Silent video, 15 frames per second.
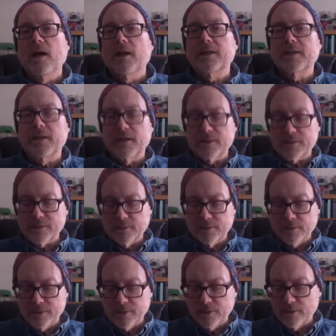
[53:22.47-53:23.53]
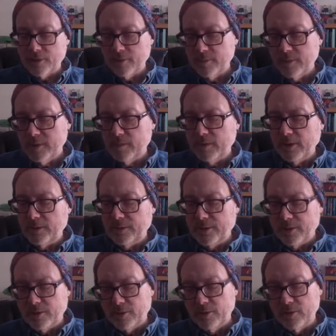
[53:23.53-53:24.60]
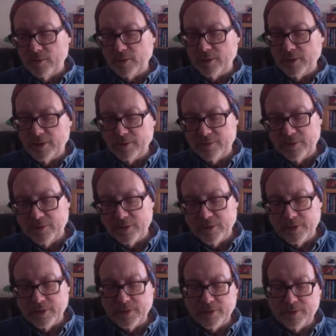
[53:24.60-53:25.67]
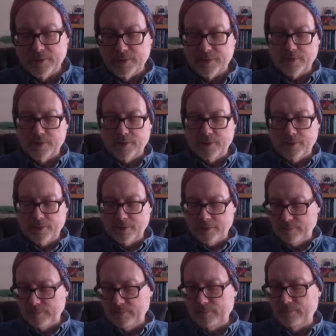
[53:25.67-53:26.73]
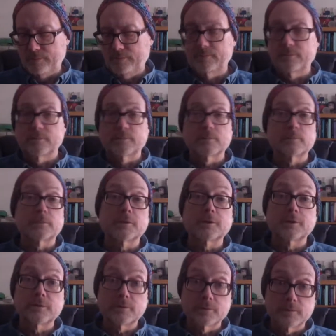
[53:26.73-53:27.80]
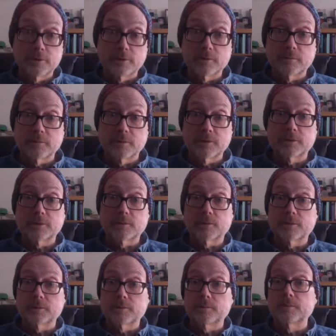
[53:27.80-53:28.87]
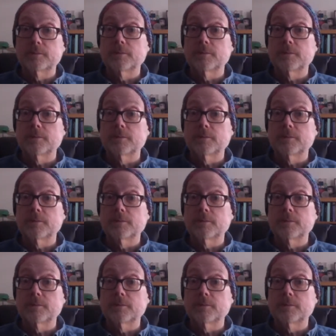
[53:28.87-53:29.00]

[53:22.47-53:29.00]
Yes, Lori, there are people out there who are not very nice. Believe you me, I've met some of them.